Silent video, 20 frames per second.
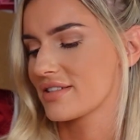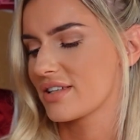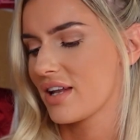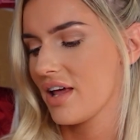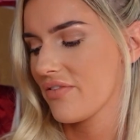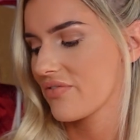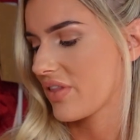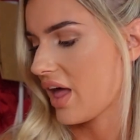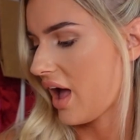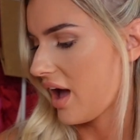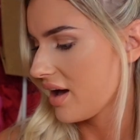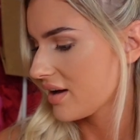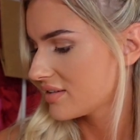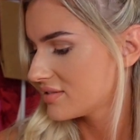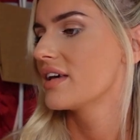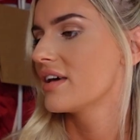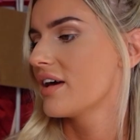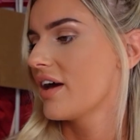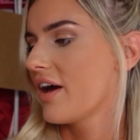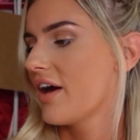So love
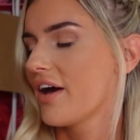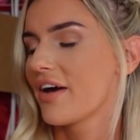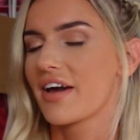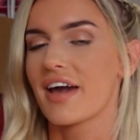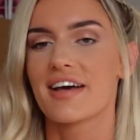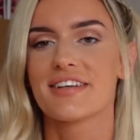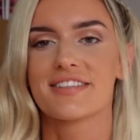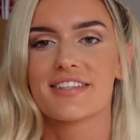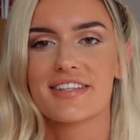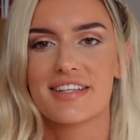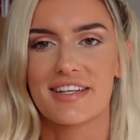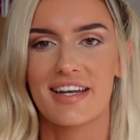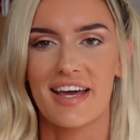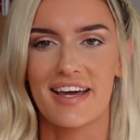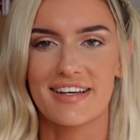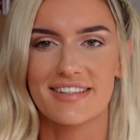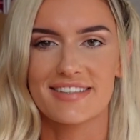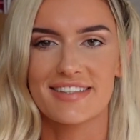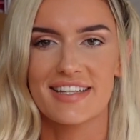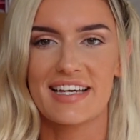that. Okay, so the
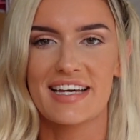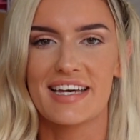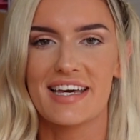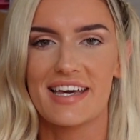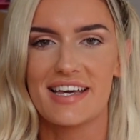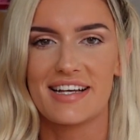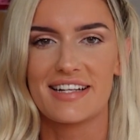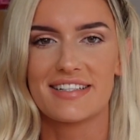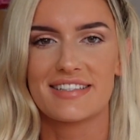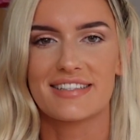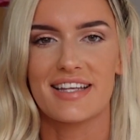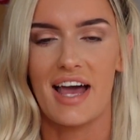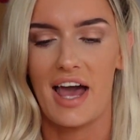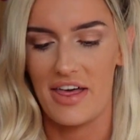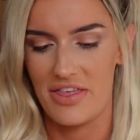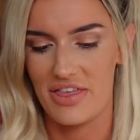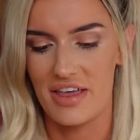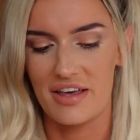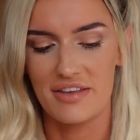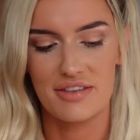next thing is, I
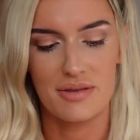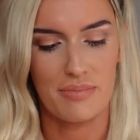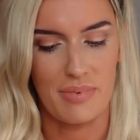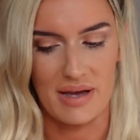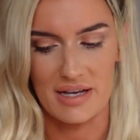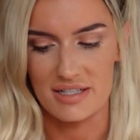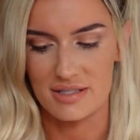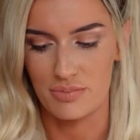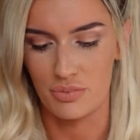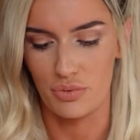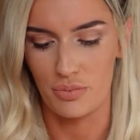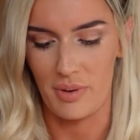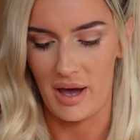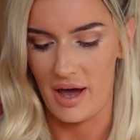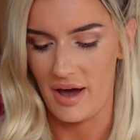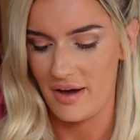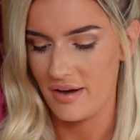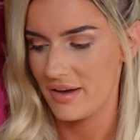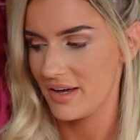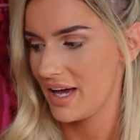think, the baseball
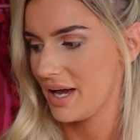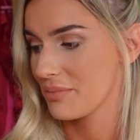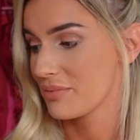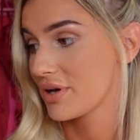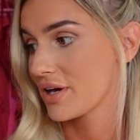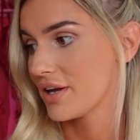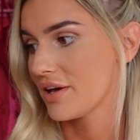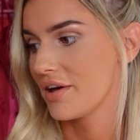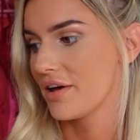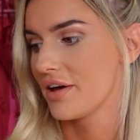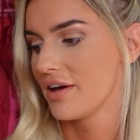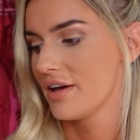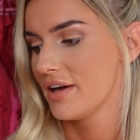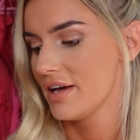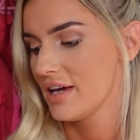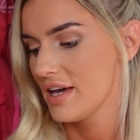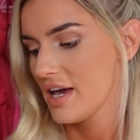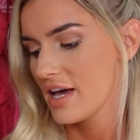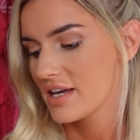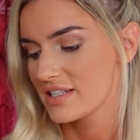bat. I'm gonna
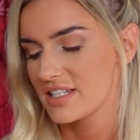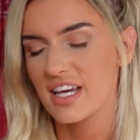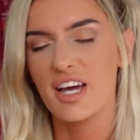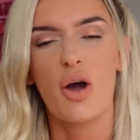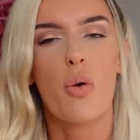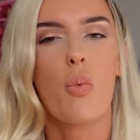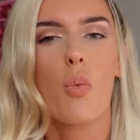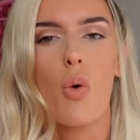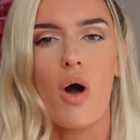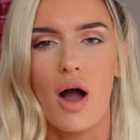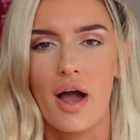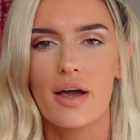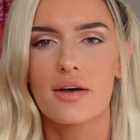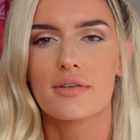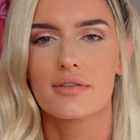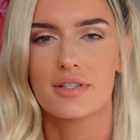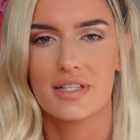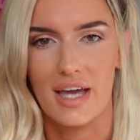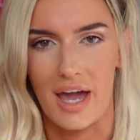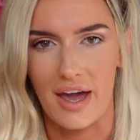take a
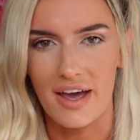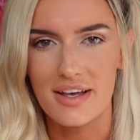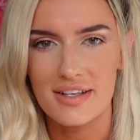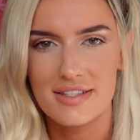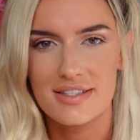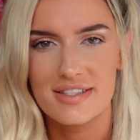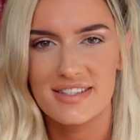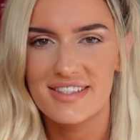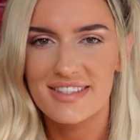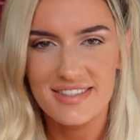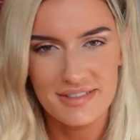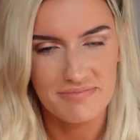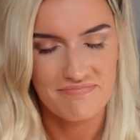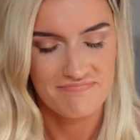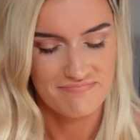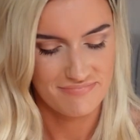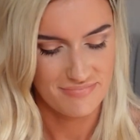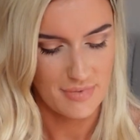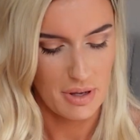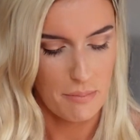wild
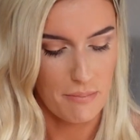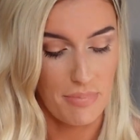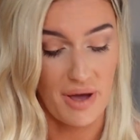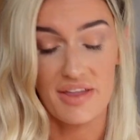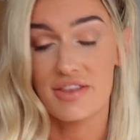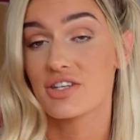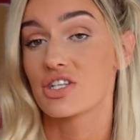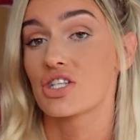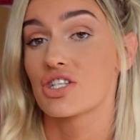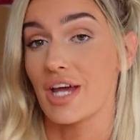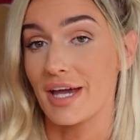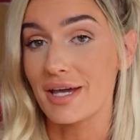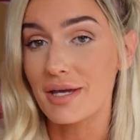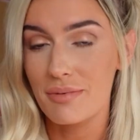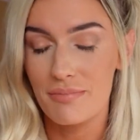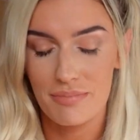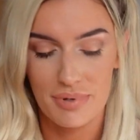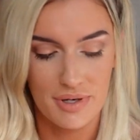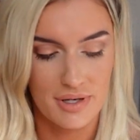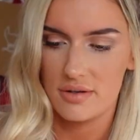guess by the
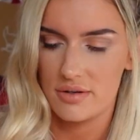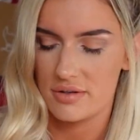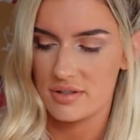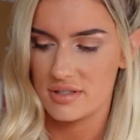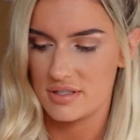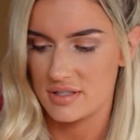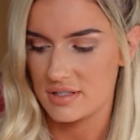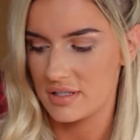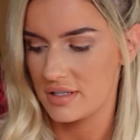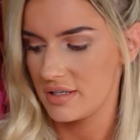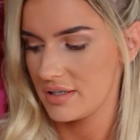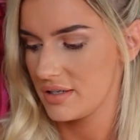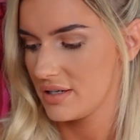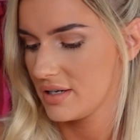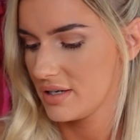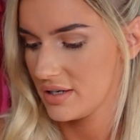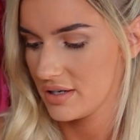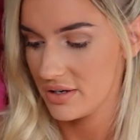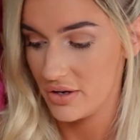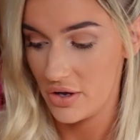shape.
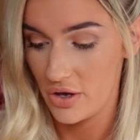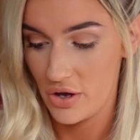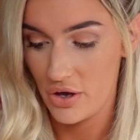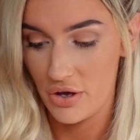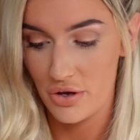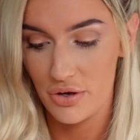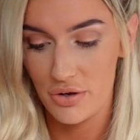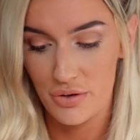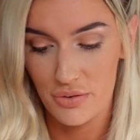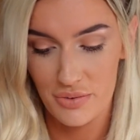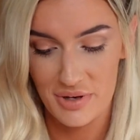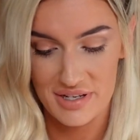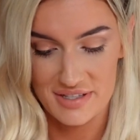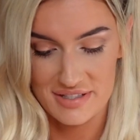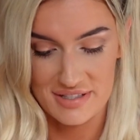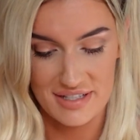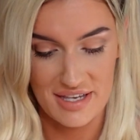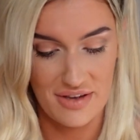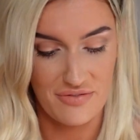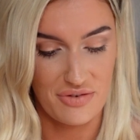Honestly, who
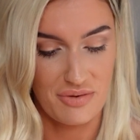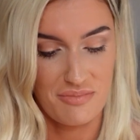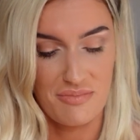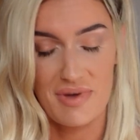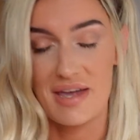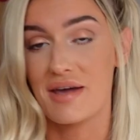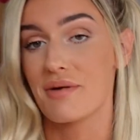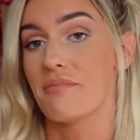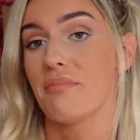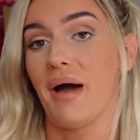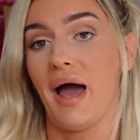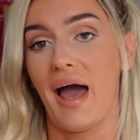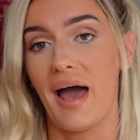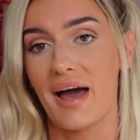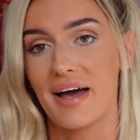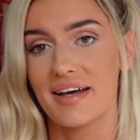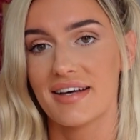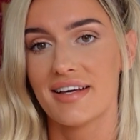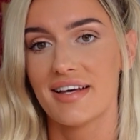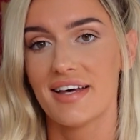has given me a
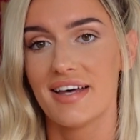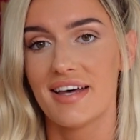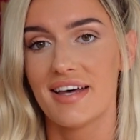bat?